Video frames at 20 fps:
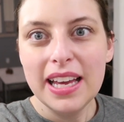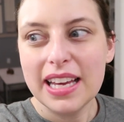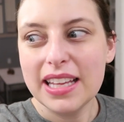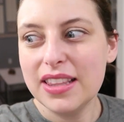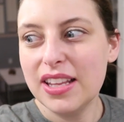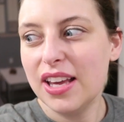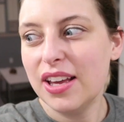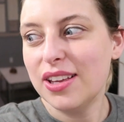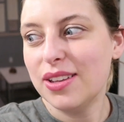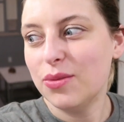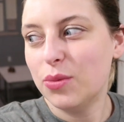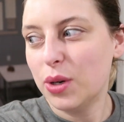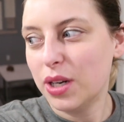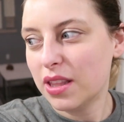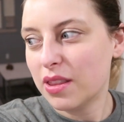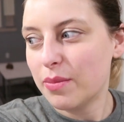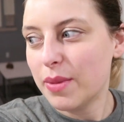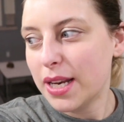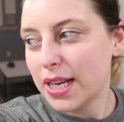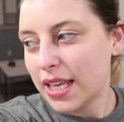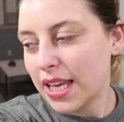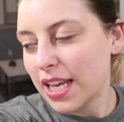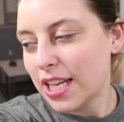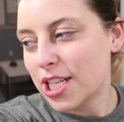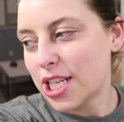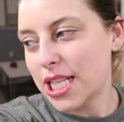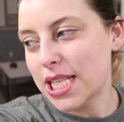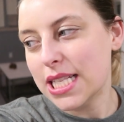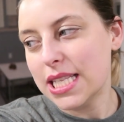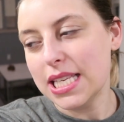And then one of the
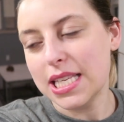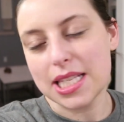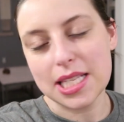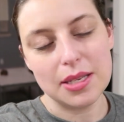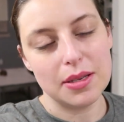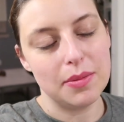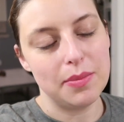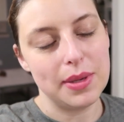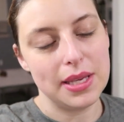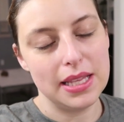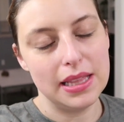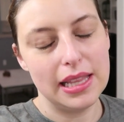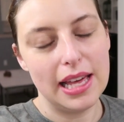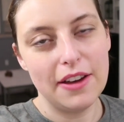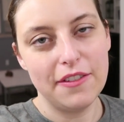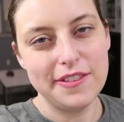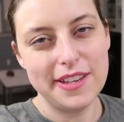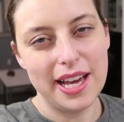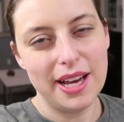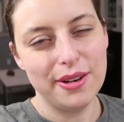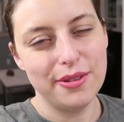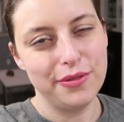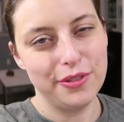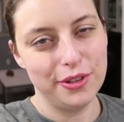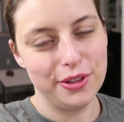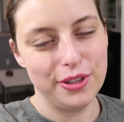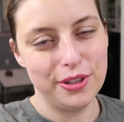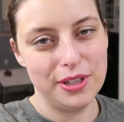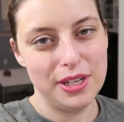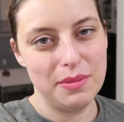medications needs to be left out
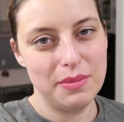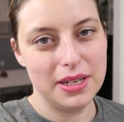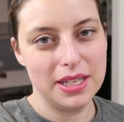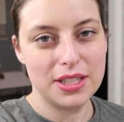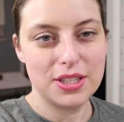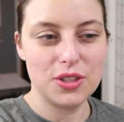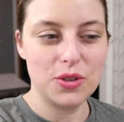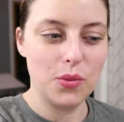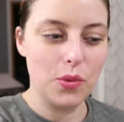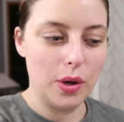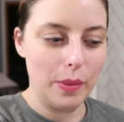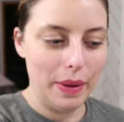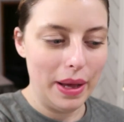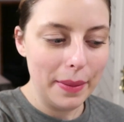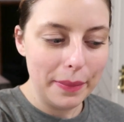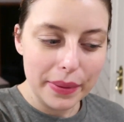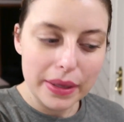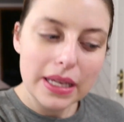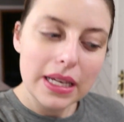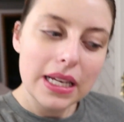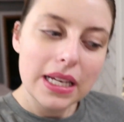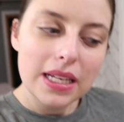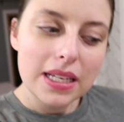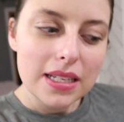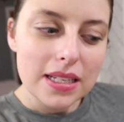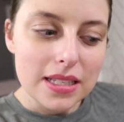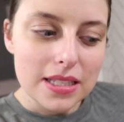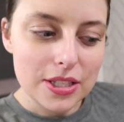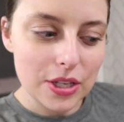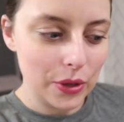for 30 minutes to warm up.
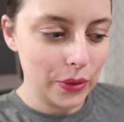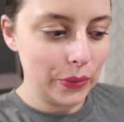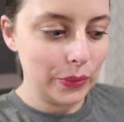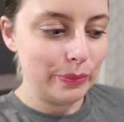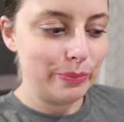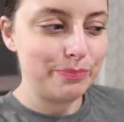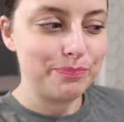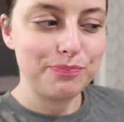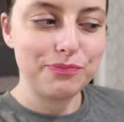So